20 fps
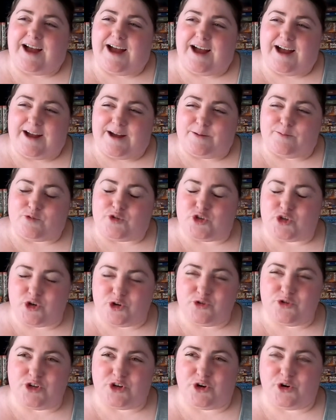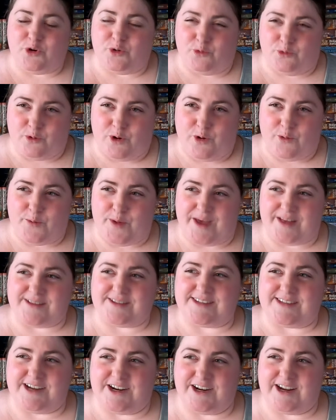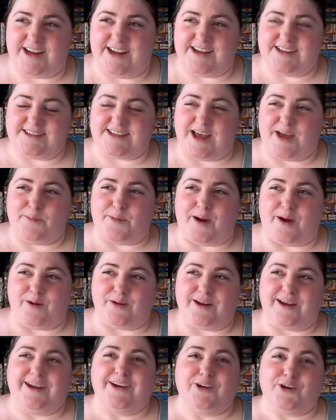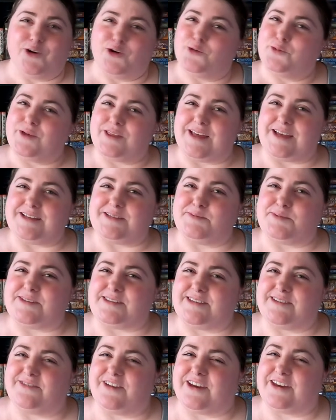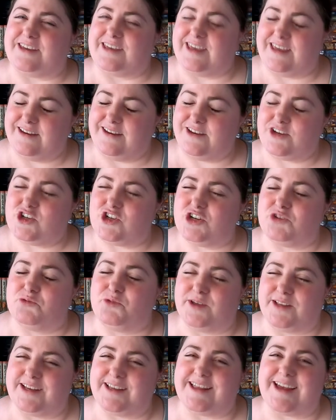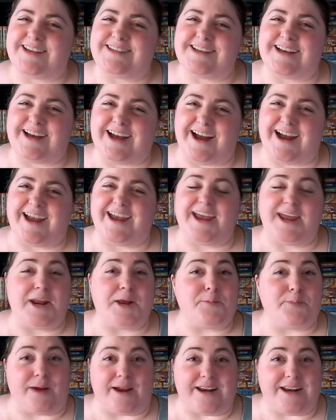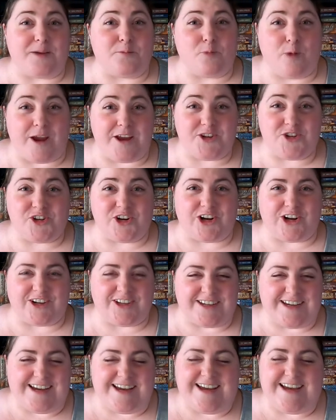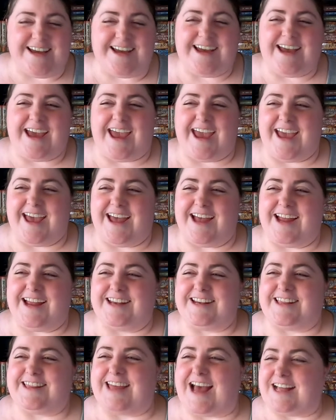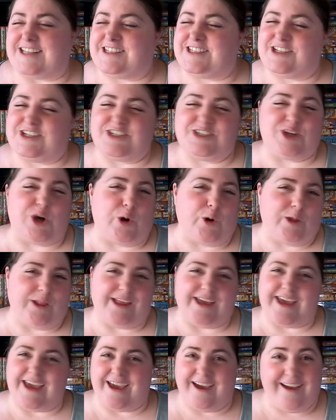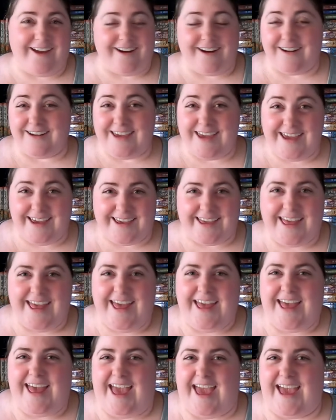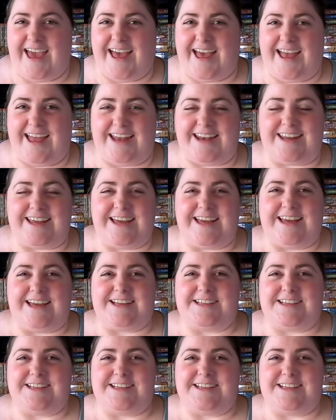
um, shoujo romance series about a girl with a specific kink. She really likes a guy in a button-up white shirt. And that's just totally her kink. And